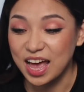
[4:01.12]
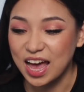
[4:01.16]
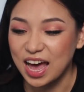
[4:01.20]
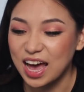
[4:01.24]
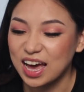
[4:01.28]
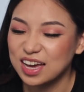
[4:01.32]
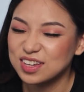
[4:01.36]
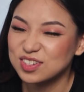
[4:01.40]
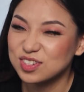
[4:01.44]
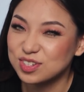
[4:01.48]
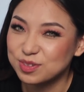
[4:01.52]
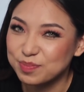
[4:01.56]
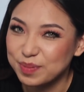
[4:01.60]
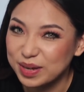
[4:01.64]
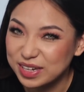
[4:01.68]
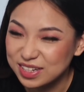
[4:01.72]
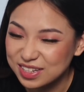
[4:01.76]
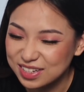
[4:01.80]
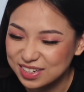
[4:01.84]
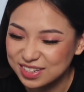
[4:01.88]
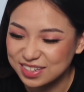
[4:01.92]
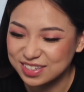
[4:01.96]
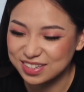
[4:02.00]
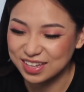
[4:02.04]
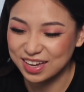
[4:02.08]
I just picked
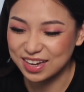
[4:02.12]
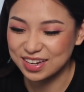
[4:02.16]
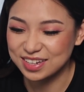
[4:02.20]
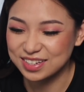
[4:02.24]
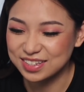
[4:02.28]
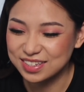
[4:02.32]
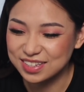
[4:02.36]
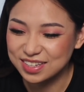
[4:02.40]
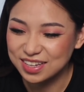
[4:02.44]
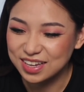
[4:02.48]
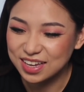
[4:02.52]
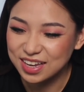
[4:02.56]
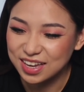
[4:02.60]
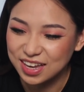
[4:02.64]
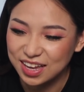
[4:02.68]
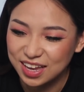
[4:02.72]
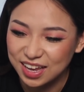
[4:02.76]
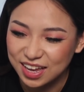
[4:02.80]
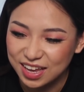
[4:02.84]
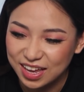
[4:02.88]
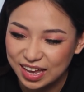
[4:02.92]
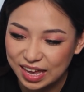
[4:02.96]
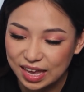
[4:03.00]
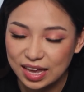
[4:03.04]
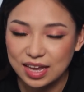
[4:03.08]
the designs,
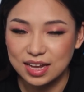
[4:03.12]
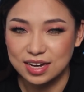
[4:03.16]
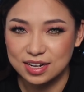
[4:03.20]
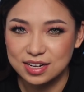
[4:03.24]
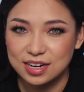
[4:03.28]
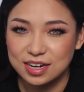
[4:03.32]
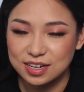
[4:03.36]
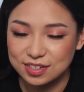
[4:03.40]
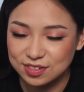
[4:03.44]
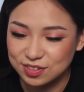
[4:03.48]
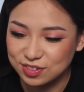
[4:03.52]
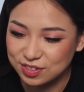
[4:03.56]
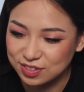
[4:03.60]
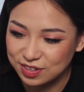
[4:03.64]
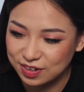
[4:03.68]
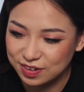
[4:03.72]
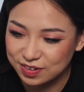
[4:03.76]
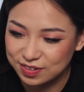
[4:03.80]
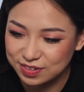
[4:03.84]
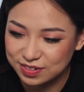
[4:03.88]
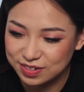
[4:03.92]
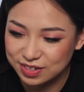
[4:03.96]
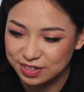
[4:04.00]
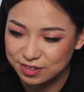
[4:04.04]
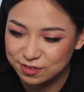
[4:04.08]
and I just know how
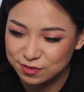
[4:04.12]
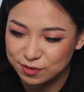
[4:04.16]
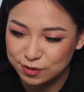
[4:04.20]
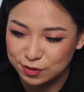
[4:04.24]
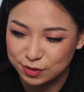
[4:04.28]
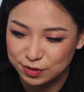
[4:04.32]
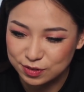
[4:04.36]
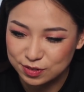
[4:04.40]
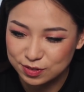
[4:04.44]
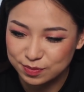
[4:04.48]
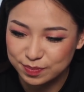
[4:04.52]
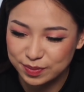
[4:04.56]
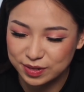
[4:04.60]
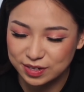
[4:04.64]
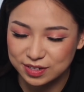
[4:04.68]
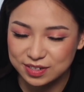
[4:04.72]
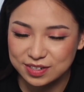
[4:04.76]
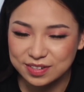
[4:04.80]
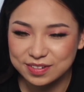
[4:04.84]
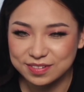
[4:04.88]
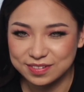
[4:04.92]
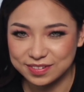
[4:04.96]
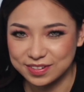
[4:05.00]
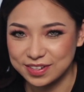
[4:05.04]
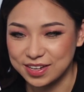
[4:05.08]
to take photos. But
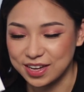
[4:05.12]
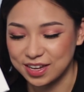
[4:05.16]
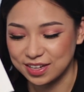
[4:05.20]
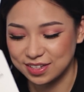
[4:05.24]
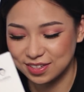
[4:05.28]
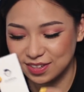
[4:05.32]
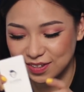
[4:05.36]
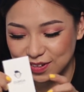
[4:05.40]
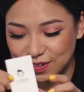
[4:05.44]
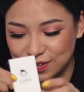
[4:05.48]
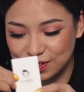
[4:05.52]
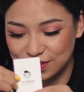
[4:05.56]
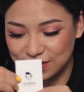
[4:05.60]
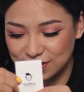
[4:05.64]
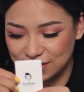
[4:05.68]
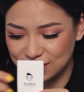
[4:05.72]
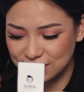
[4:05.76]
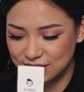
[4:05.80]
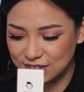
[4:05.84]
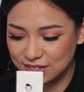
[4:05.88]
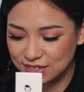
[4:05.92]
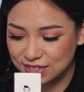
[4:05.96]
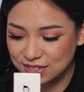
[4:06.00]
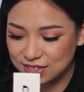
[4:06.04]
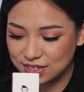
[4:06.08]
yeah, so
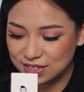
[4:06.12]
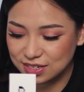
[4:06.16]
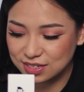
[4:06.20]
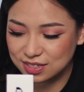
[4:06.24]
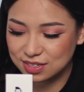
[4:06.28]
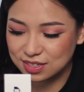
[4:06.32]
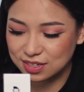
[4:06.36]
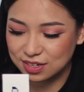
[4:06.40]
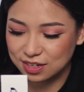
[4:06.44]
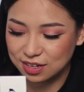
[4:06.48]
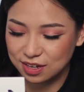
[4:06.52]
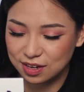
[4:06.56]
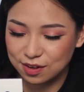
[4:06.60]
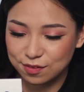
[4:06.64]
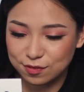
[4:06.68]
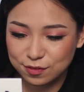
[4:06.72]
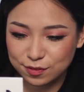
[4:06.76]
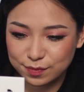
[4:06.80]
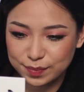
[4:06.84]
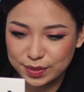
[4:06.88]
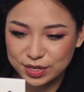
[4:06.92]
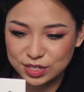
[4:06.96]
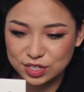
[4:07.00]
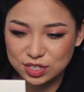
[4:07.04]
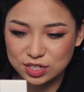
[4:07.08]
this is the
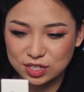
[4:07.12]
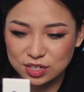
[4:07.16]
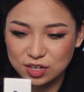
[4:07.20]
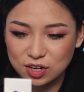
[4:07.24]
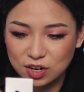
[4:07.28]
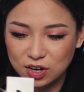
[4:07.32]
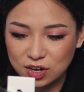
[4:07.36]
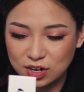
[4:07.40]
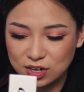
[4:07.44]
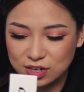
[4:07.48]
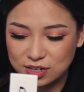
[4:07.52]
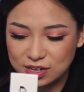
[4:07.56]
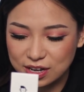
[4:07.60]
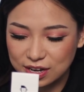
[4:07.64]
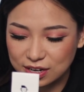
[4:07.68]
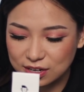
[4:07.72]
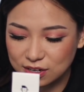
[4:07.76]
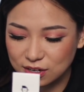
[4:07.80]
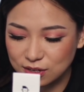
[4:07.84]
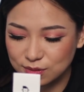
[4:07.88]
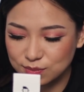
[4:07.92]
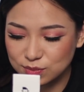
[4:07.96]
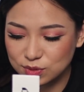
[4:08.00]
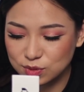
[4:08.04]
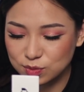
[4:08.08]
information card that
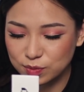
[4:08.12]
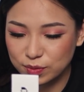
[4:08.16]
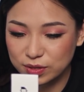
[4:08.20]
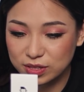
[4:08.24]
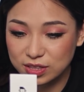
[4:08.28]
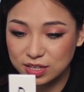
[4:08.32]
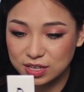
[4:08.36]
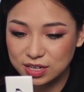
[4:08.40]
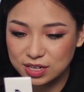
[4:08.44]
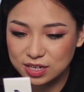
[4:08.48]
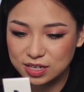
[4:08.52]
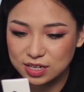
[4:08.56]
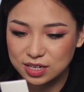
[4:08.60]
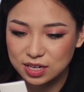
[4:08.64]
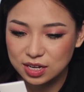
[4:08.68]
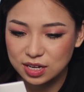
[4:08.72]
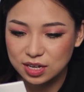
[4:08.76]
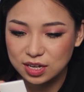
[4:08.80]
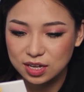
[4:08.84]
comes with it.